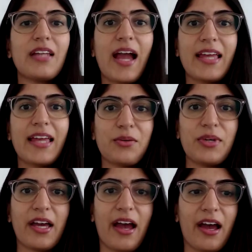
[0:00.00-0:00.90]
And then
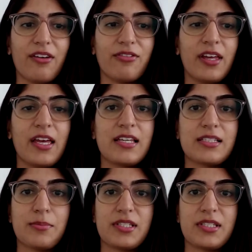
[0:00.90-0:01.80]
we have
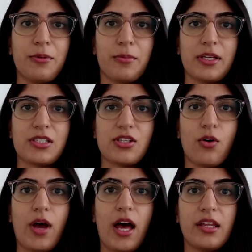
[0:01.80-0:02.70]
some supplements.
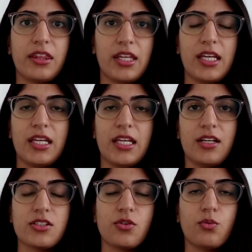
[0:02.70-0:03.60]
So L-theanine
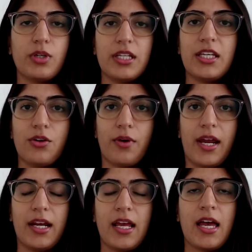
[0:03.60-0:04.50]
is a really
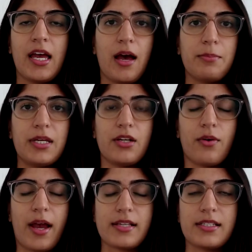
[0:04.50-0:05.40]
great amino
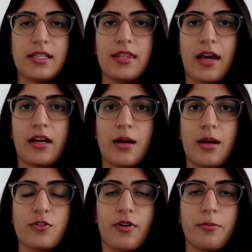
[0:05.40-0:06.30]
acid that
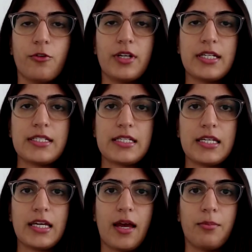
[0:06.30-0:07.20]
comes from green
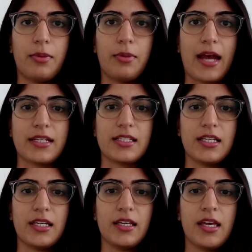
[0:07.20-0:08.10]
tea and black
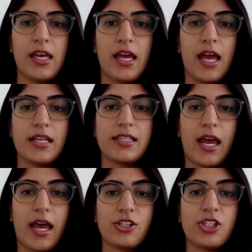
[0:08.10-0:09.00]
tea. It's
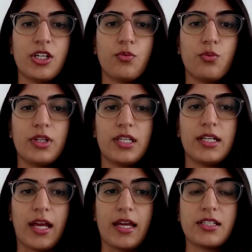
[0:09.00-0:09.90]
actually really
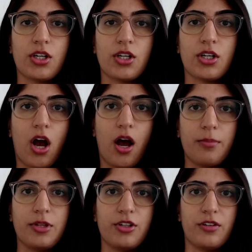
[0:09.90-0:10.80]
nice to
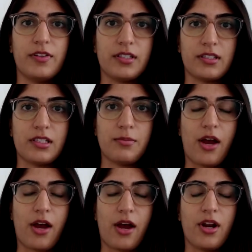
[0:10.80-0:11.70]
calm the nervous system
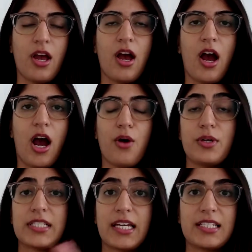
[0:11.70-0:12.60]
down. I
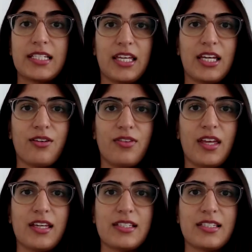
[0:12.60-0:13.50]
always like to think of
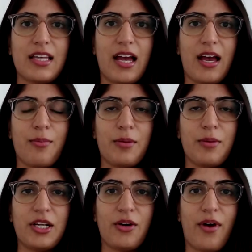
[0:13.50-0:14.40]
this um,
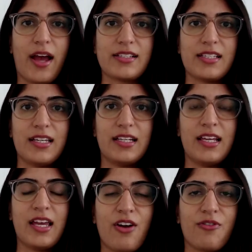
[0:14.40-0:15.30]
amino acid
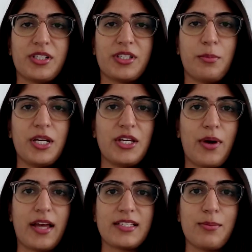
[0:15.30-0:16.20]
for somebody who
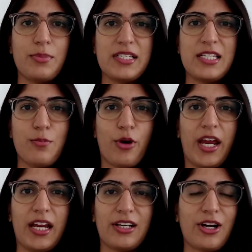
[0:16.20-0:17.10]
has a busy
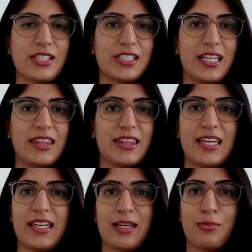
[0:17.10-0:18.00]
brain, constantly
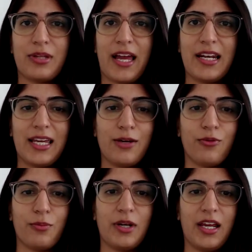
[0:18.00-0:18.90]
thinking, planning,
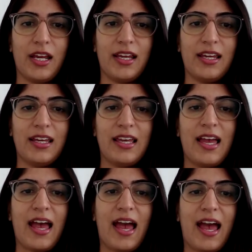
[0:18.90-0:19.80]
ruminating,
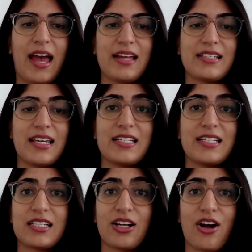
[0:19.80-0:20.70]
and it
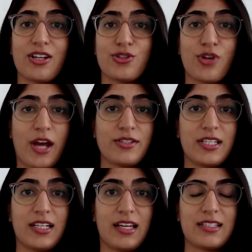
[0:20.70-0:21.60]
doesn't cause
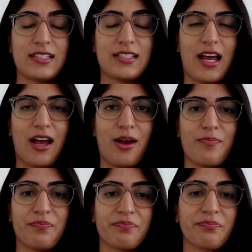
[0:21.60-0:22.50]
drowsiness.
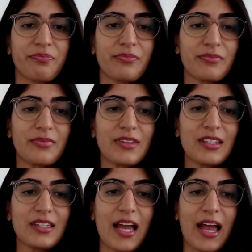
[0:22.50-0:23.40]
Um,
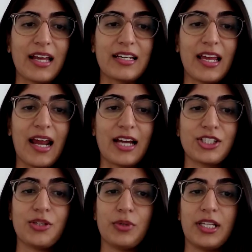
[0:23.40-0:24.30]
and it
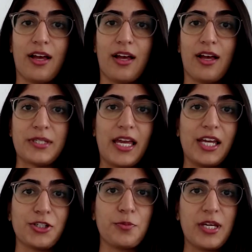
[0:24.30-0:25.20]
actually really helps the
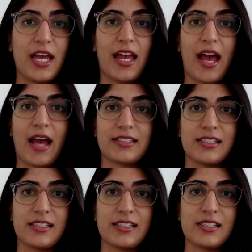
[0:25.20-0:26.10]
HPA
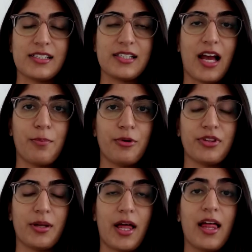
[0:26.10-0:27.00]
axis. This is the
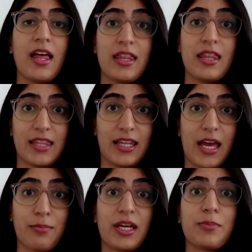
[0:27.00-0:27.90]
hypothalamus
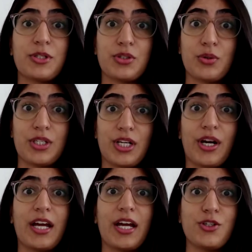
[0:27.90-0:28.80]
the
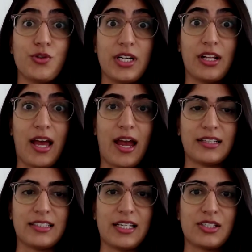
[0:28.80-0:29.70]
pituitary adrenal
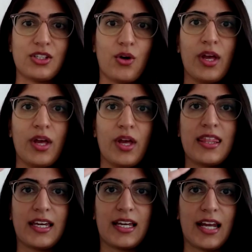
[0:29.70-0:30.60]
axis, so
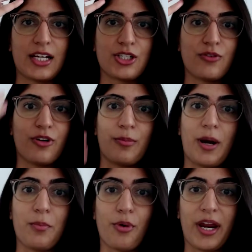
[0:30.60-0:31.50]
the connection from
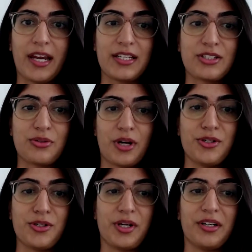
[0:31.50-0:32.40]
our brains to our
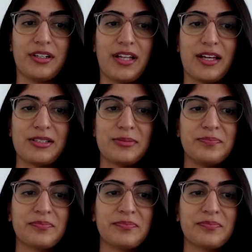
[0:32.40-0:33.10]
adrenal glands.